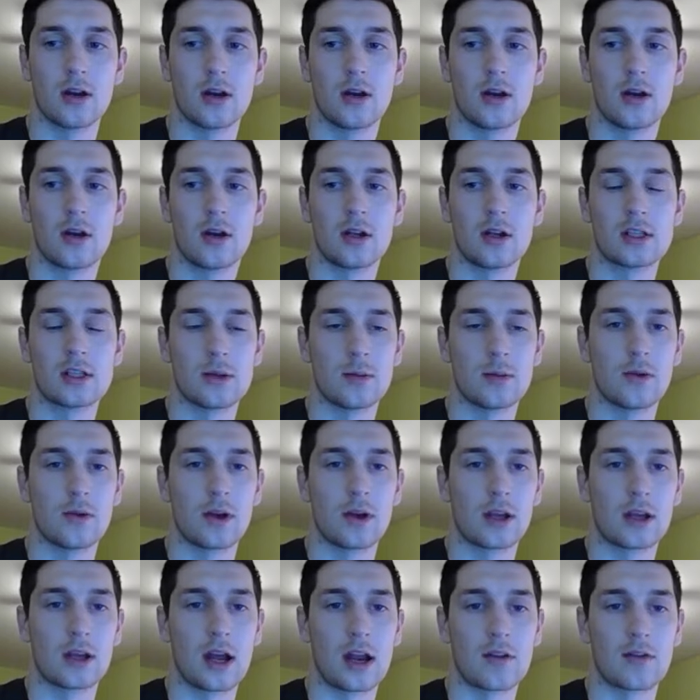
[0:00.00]
some
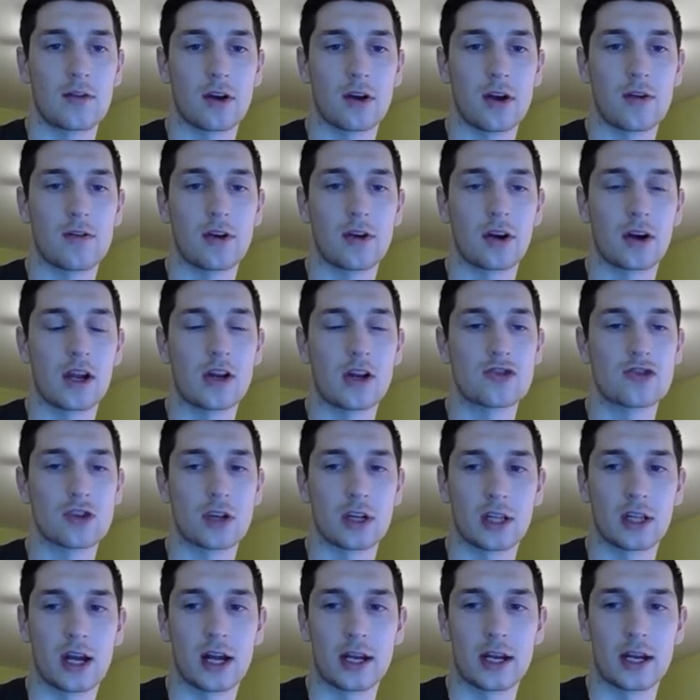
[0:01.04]
kind of a very interesting
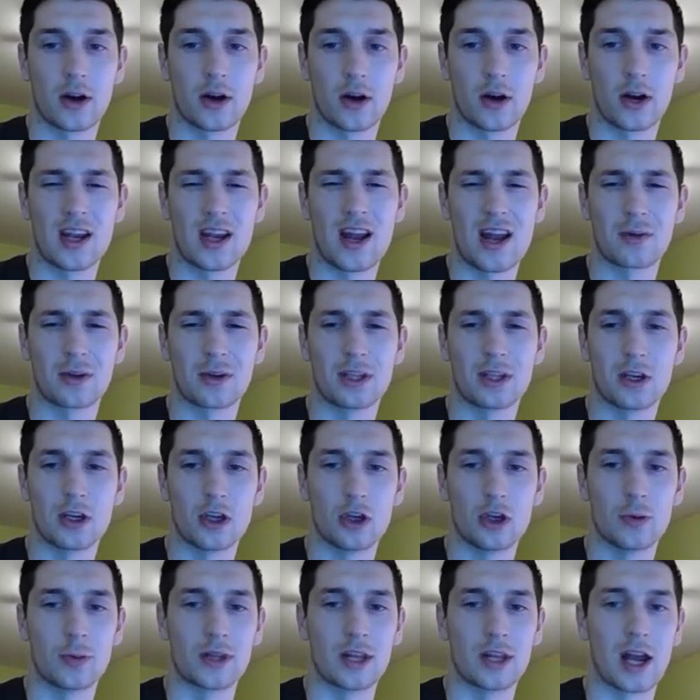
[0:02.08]
line here, and not really a
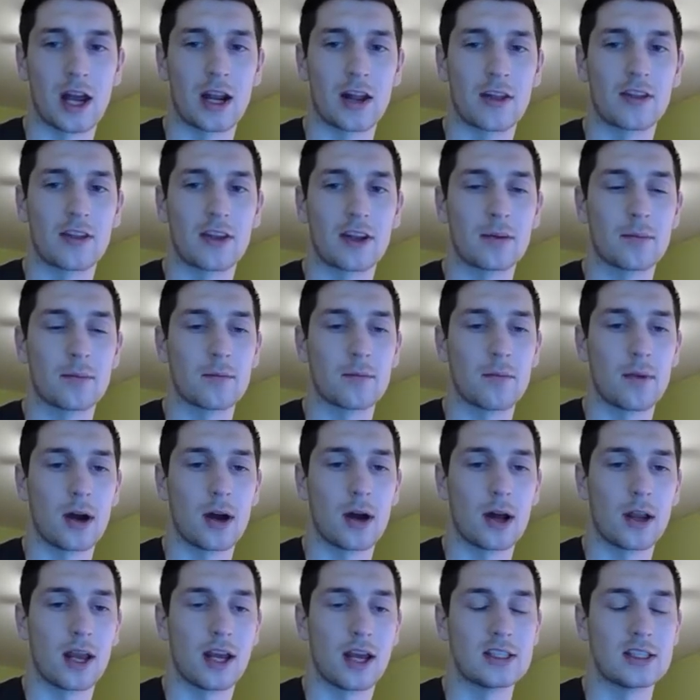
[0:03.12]
human line. I think
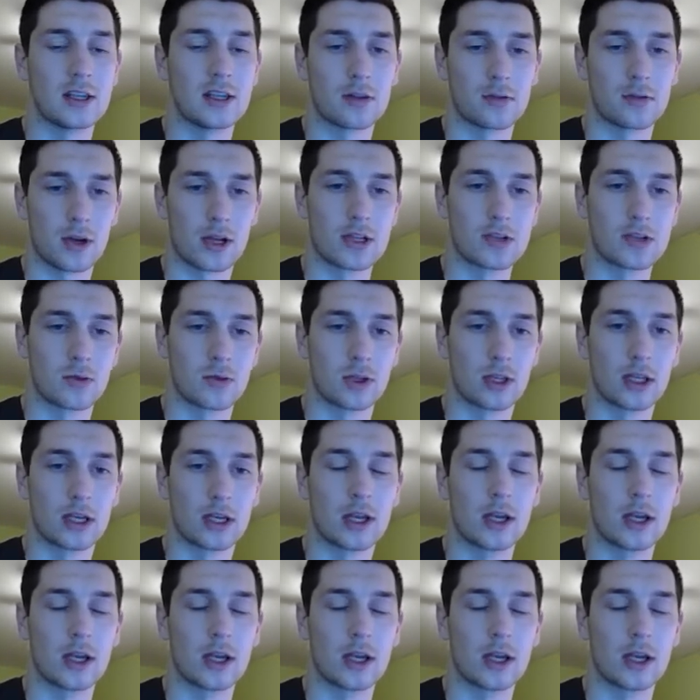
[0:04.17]
knight c3 is really